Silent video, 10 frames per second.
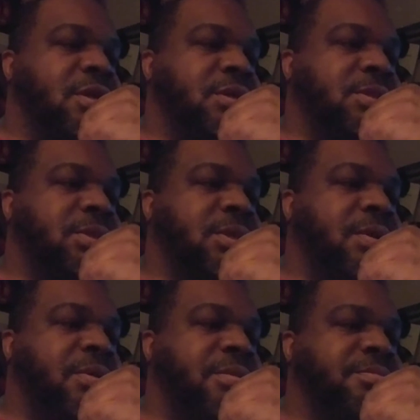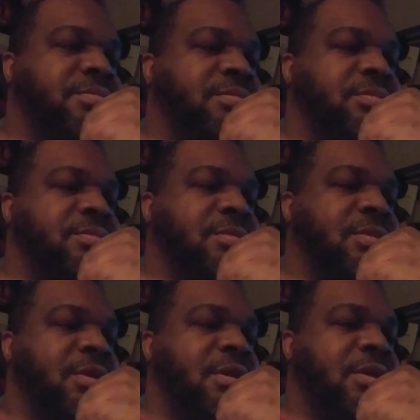So,
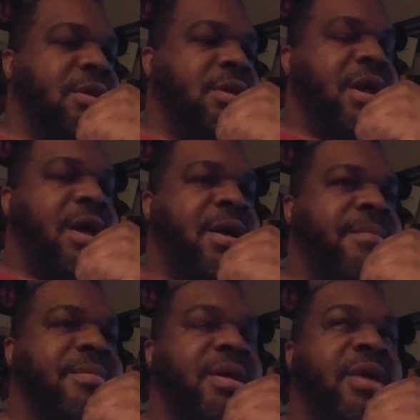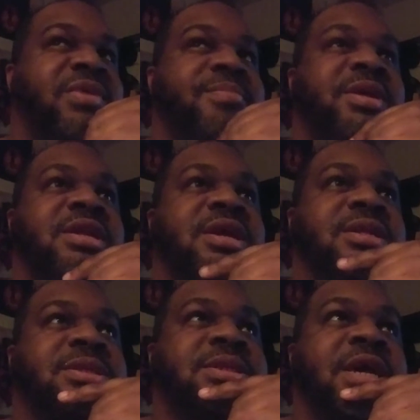MVP
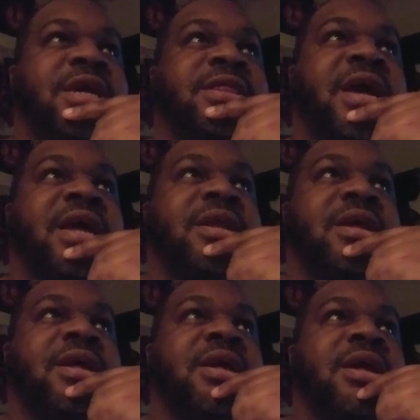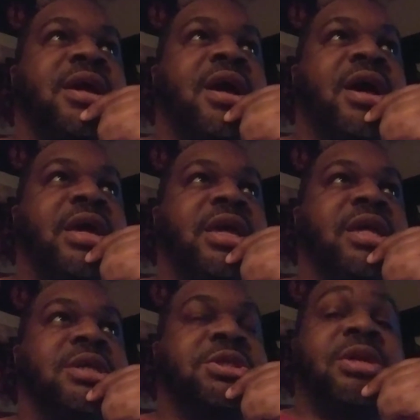did say that
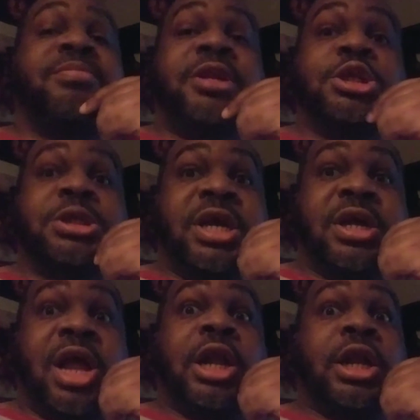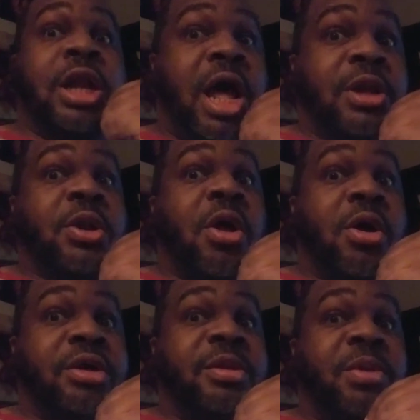he should have been in jail a lot
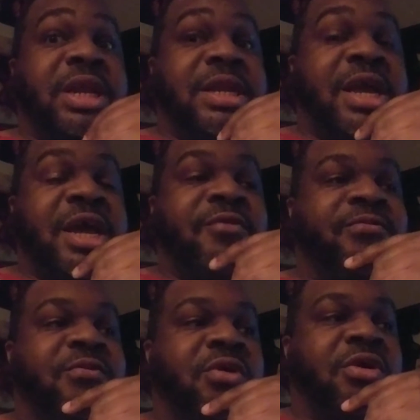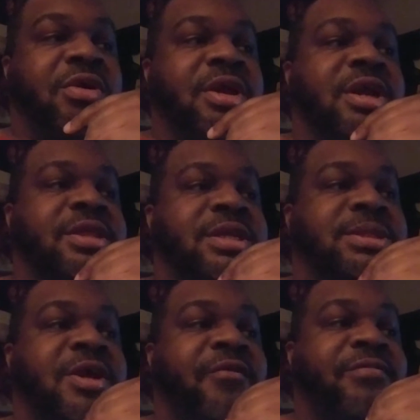longer than what he did for the
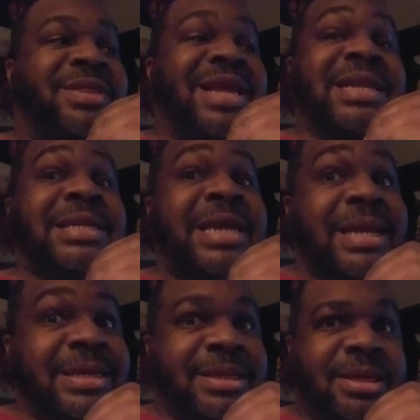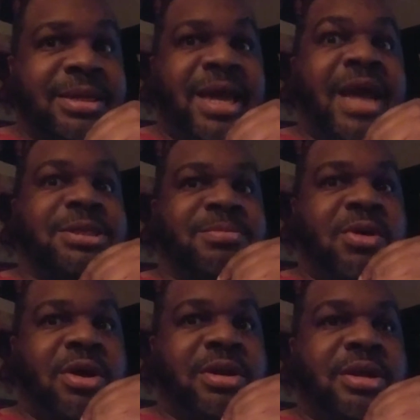stuff that they didn't catch him
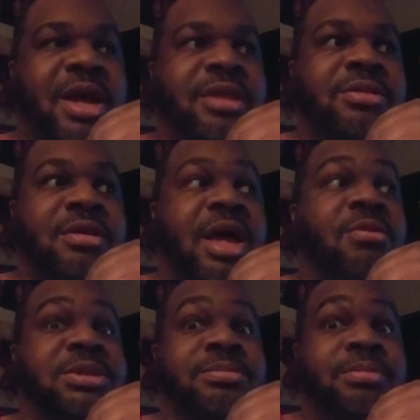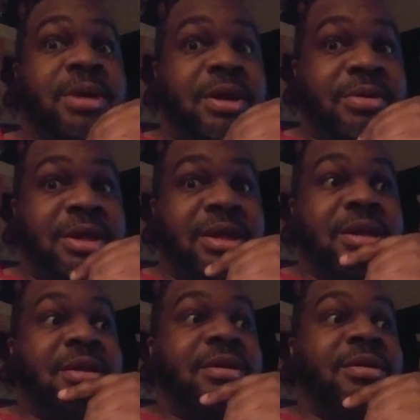on. I thought that was
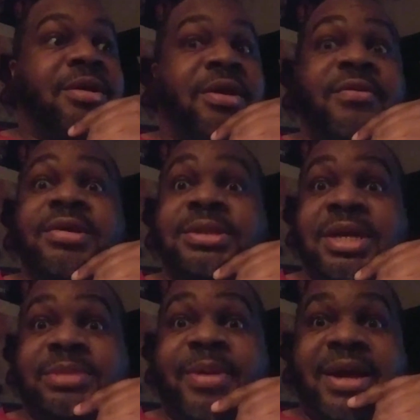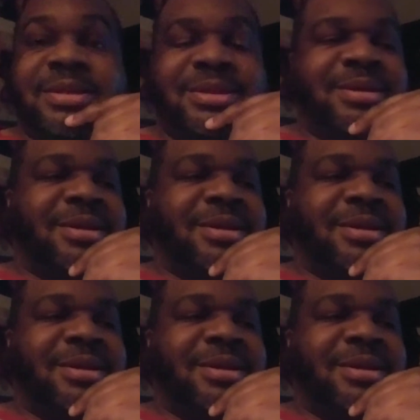very, very suspect.